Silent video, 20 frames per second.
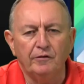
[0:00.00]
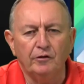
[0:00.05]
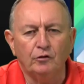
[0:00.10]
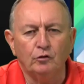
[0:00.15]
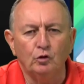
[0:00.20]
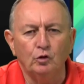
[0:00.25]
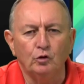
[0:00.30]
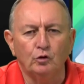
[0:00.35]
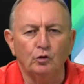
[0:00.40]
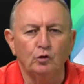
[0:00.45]
the
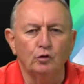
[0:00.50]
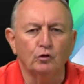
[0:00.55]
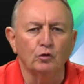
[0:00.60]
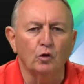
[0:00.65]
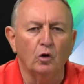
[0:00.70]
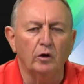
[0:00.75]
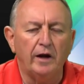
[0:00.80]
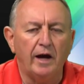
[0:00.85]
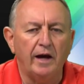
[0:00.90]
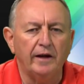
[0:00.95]
2-2
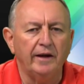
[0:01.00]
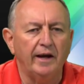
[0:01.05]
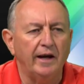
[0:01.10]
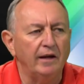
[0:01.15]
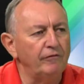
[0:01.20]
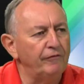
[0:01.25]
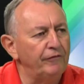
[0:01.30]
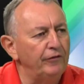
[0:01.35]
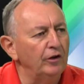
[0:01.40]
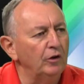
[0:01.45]
draw at
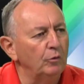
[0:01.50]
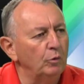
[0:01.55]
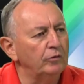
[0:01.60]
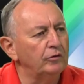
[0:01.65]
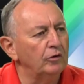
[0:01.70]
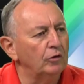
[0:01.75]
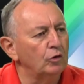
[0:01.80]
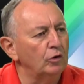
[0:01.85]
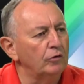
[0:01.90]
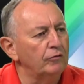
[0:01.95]
Anfield was
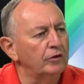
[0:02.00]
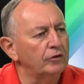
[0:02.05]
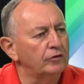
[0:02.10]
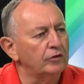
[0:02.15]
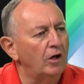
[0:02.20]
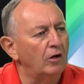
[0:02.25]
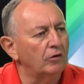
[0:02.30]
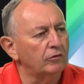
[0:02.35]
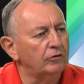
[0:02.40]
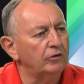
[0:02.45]
a good
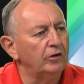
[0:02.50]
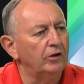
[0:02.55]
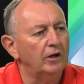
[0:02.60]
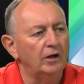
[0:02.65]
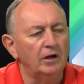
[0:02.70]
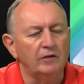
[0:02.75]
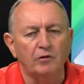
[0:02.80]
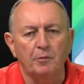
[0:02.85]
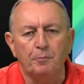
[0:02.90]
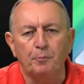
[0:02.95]
result. You
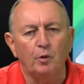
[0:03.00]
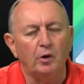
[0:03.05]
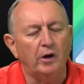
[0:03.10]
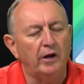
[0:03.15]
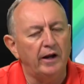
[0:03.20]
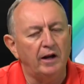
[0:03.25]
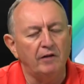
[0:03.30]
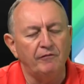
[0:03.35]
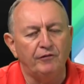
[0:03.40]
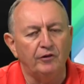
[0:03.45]
know, Liverpool
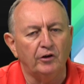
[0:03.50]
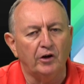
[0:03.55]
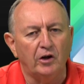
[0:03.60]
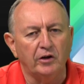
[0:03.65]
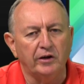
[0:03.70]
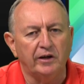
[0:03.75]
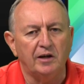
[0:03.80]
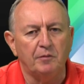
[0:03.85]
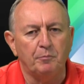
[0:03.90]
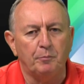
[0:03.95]
at Anfield
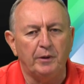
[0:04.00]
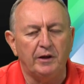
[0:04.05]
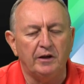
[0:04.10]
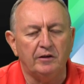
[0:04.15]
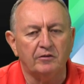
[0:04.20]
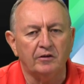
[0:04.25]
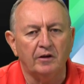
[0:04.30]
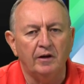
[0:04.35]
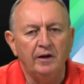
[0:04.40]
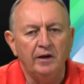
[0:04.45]
don't get
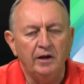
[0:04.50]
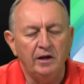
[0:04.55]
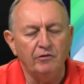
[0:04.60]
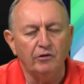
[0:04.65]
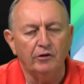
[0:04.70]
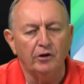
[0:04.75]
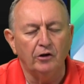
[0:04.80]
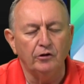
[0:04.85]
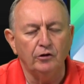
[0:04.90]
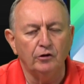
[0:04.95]
beat,
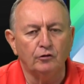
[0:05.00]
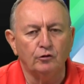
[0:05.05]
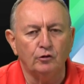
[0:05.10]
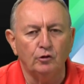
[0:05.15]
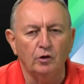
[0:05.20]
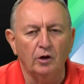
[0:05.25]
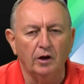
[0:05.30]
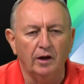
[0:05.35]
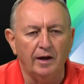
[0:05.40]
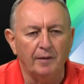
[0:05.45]
even though you're
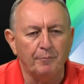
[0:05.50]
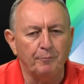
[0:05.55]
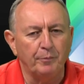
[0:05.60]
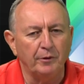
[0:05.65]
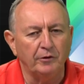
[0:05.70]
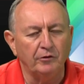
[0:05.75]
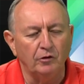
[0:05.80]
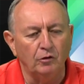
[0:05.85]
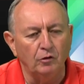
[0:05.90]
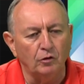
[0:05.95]
2-0 up.
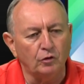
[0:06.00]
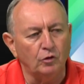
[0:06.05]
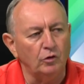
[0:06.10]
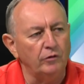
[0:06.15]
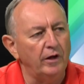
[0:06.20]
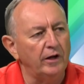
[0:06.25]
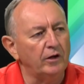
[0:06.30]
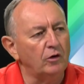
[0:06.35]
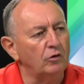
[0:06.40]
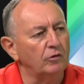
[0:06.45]
But you look who
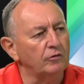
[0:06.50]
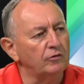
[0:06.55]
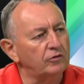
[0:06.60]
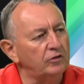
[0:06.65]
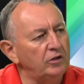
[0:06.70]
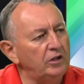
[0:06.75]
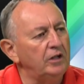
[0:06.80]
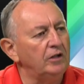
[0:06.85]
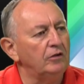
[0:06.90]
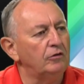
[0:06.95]
they're
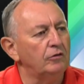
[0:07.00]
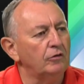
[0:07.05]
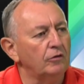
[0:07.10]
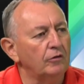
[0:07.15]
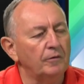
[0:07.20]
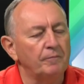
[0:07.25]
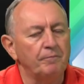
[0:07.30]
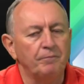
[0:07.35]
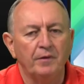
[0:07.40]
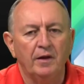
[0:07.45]
conceding to.
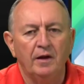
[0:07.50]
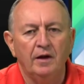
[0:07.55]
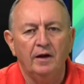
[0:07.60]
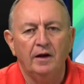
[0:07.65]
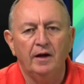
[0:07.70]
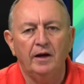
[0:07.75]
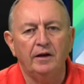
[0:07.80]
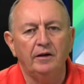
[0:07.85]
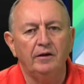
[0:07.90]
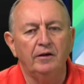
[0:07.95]

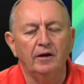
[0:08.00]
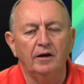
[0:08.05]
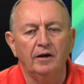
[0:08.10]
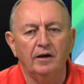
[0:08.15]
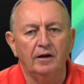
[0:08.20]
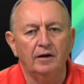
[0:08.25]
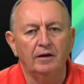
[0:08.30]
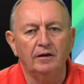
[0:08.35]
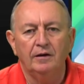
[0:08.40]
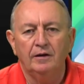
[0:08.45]
And,
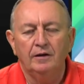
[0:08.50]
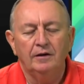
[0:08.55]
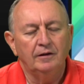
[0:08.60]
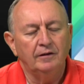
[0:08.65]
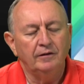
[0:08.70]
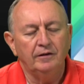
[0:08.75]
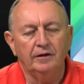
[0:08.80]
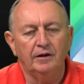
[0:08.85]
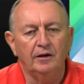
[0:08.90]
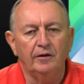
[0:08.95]

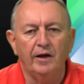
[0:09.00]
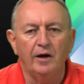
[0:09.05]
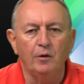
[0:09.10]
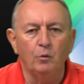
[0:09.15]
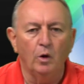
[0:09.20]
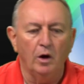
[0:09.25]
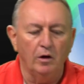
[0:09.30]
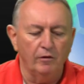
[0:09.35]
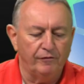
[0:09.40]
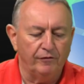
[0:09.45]
you know, they're
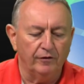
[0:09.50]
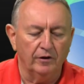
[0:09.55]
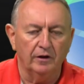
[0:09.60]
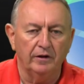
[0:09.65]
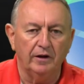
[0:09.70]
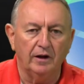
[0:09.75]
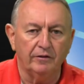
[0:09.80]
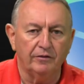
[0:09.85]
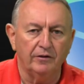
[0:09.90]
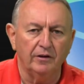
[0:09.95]
woeful.
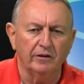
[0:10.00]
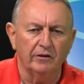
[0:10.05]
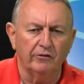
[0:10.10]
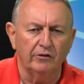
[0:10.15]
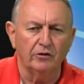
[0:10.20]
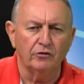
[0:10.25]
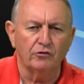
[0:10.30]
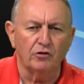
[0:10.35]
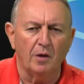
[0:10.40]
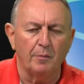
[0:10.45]
And I think they're
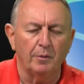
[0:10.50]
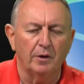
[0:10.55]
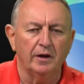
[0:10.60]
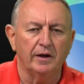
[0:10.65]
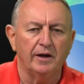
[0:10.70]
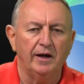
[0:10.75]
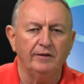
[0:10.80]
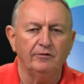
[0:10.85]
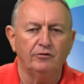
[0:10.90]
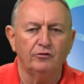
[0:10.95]
in trouble
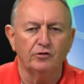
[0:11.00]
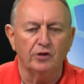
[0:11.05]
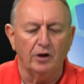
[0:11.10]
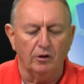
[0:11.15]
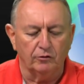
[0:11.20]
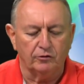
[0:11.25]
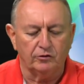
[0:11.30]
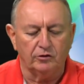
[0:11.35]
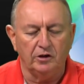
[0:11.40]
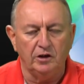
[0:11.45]
against
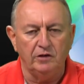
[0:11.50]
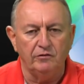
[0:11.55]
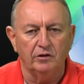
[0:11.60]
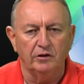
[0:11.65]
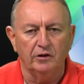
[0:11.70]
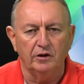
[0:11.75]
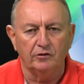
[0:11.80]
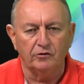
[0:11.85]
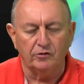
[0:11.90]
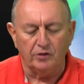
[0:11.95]
Chelsea,
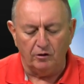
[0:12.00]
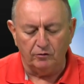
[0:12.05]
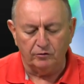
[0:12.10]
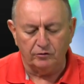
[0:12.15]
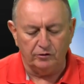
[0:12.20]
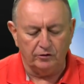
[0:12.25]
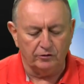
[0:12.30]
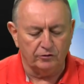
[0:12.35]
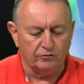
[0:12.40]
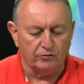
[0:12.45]
even though
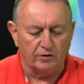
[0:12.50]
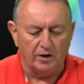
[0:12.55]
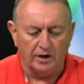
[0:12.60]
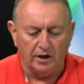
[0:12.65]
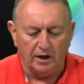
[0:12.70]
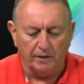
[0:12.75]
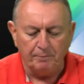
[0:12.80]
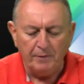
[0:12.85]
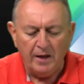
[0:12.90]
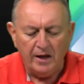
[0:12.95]
Chelsea are
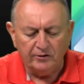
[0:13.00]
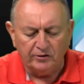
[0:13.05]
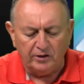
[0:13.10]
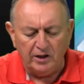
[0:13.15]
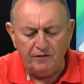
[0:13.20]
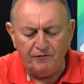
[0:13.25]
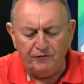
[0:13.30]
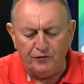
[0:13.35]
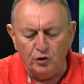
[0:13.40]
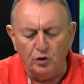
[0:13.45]
struggling.
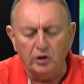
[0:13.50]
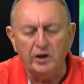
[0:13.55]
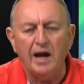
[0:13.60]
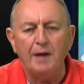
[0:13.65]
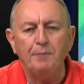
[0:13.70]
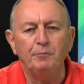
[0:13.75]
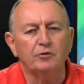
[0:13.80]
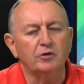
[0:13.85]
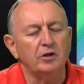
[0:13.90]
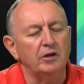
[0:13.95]
Steve, few
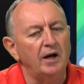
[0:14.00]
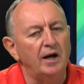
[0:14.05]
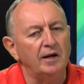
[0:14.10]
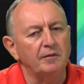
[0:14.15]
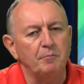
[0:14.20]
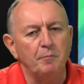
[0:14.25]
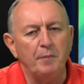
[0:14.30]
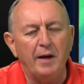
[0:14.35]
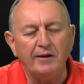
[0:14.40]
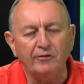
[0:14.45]
games
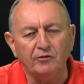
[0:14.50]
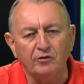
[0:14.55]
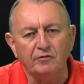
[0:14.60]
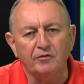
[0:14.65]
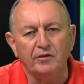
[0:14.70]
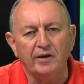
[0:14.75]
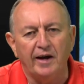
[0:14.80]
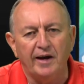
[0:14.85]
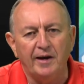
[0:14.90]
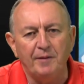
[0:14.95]
tonight,
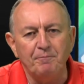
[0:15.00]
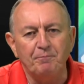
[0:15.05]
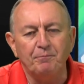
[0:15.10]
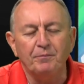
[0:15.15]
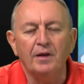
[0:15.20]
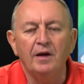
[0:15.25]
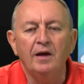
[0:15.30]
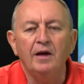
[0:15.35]
massive game.